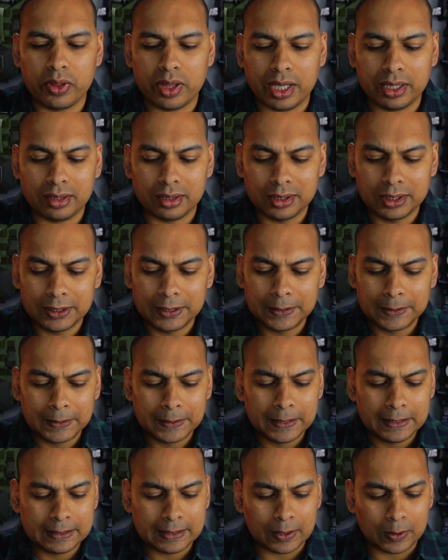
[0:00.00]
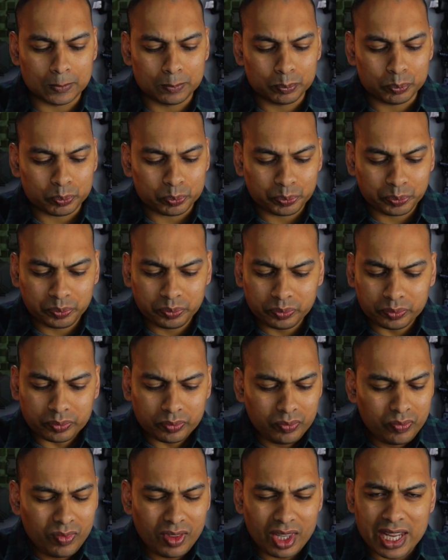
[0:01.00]
for that. So
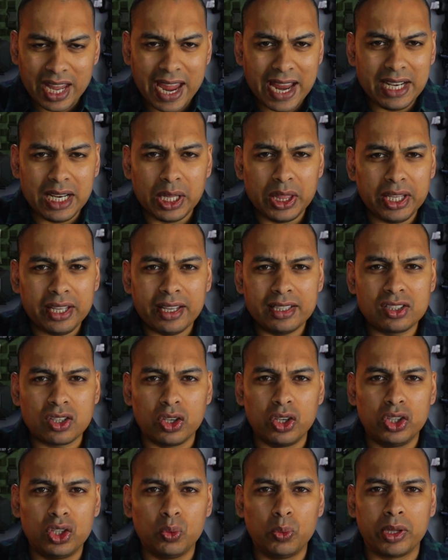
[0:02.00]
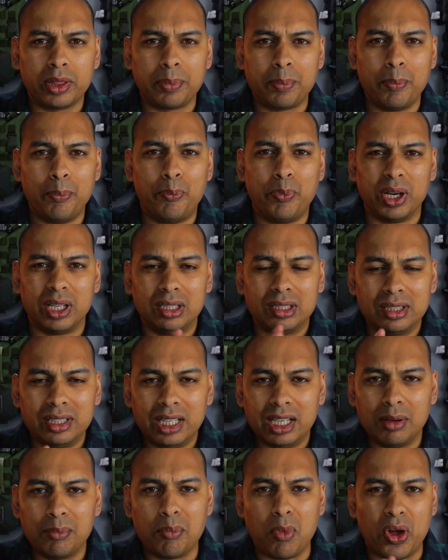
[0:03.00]
anything that's got to do with building,